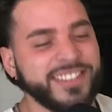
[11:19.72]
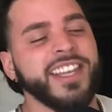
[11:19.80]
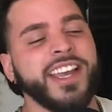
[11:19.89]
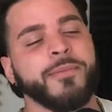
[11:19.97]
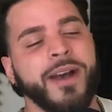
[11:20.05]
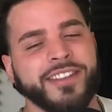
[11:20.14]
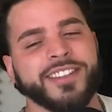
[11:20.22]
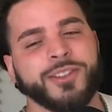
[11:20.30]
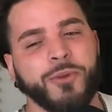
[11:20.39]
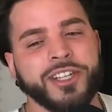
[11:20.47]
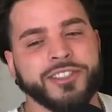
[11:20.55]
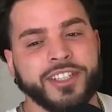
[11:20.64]
say about this
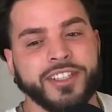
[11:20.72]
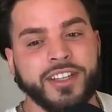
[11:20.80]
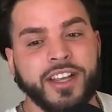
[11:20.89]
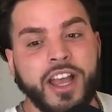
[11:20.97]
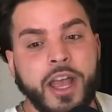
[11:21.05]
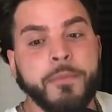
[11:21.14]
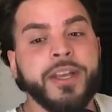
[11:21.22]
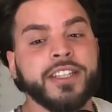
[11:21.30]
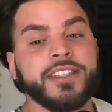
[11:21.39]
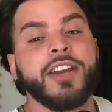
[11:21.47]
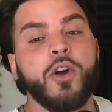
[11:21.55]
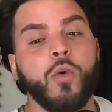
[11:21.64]
question.
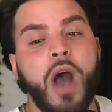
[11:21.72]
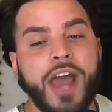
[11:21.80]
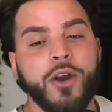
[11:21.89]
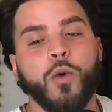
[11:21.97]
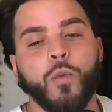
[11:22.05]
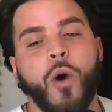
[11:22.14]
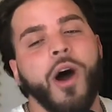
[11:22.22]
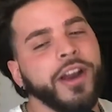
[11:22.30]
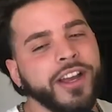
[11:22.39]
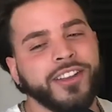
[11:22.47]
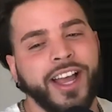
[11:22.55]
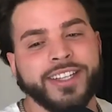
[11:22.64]
Because I don't want
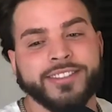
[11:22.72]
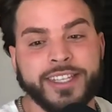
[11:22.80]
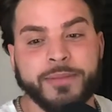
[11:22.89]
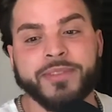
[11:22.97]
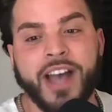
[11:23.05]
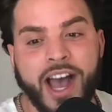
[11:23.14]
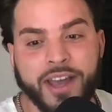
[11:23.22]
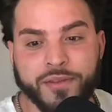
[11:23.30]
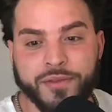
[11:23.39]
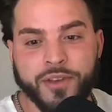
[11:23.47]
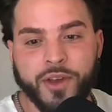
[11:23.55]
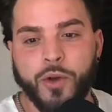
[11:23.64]
to like deep
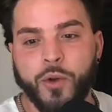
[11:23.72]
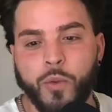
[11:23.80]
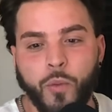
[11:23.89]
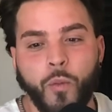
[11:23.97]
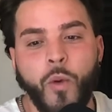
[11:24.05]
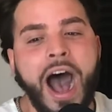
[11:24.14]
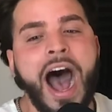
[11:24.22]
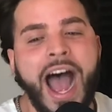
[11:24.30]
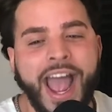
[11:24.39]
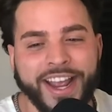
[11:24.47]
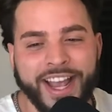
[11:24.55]
dive why